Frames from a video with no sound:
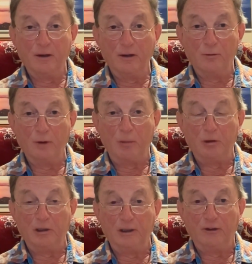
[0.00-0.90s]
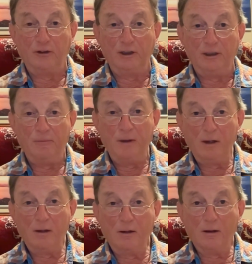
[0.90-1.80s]
and rapidly see
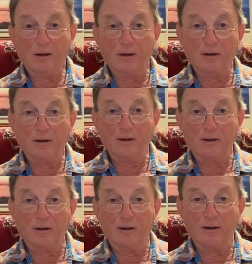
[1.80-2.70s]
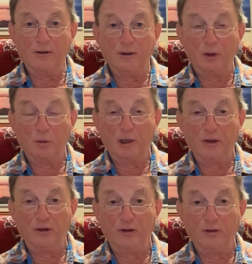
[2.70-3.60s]
uh, an
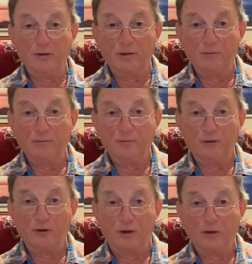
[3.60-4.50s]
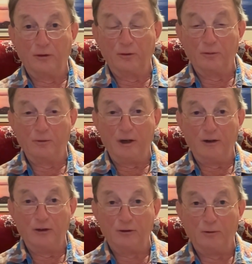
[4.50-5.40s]
accumulation of results from
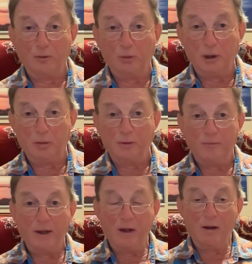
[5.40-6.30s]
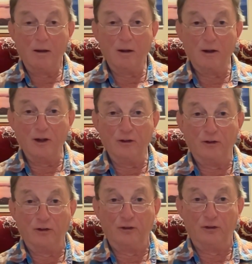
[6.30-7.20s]
various different people uh, and
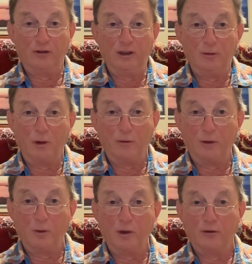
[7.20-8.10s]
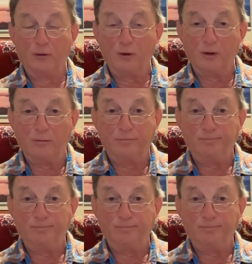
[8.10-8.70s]
see whether it works or not.